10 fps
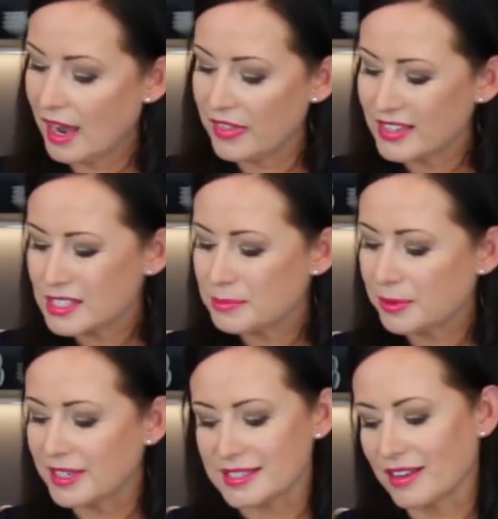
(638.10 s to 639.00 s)
And this is
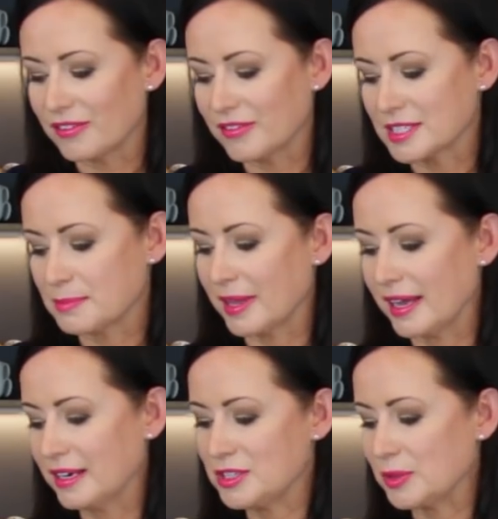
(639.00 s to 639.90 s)
pretty
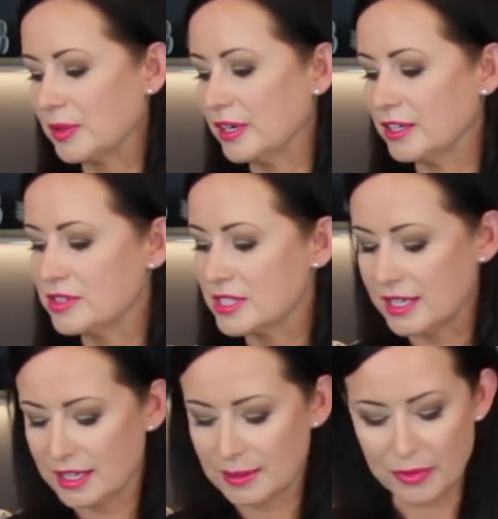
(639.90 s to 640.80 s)
self-explanatory. You just
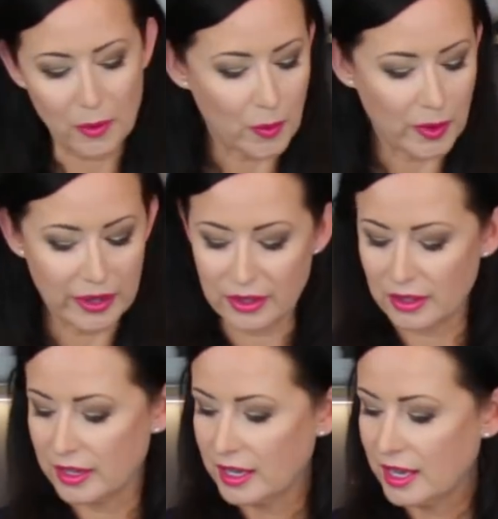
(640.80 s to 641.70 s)
heat up the
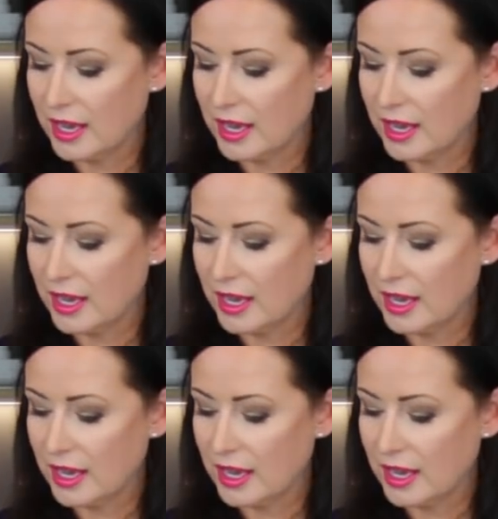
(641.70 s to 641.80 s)
oil,